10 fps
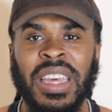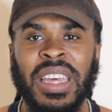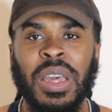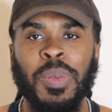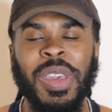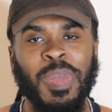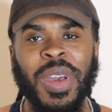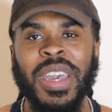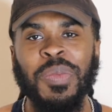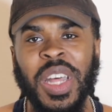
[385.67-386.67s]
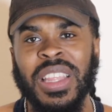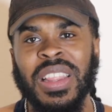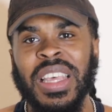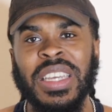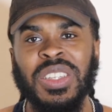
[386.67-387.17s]
People ain't about to
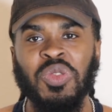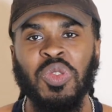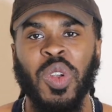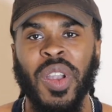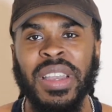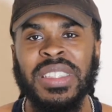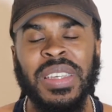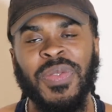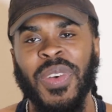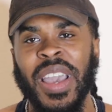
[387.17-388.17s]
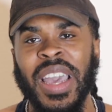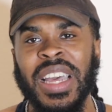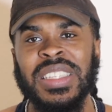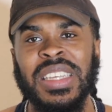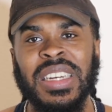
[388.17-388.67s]
look at you crazy for
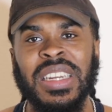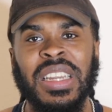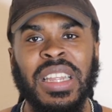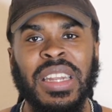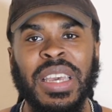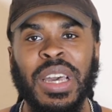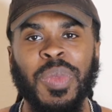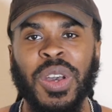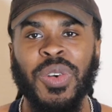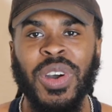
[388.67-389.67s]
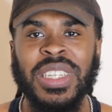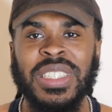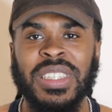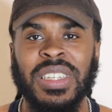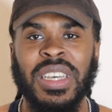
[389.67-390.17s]
asking them a
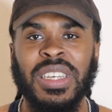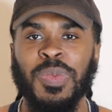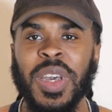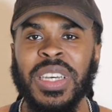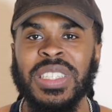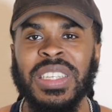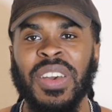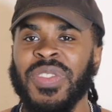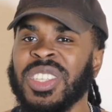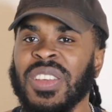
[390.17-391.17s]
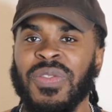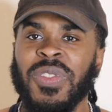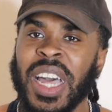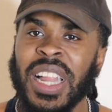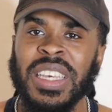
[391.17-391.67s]
question, especially if it's a
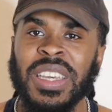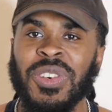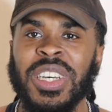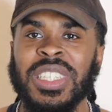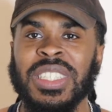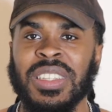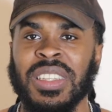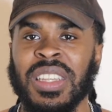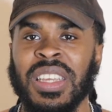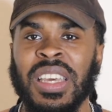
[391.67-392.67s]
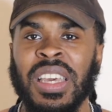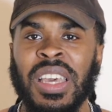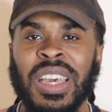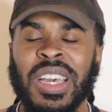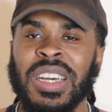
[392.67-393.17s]
valid question.
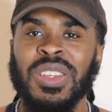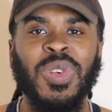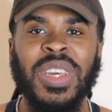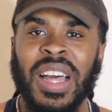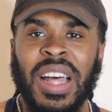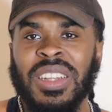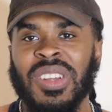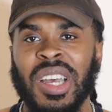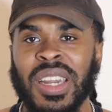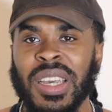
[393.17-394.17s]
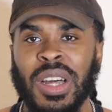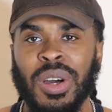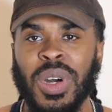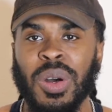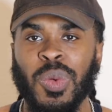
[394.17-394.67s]
Because we are trying to come
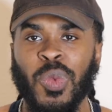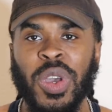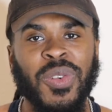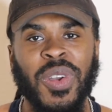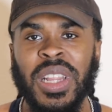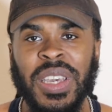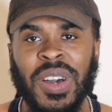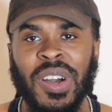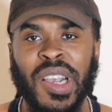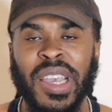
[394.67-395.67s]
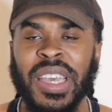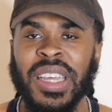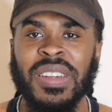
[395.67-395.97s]
up. We really are. And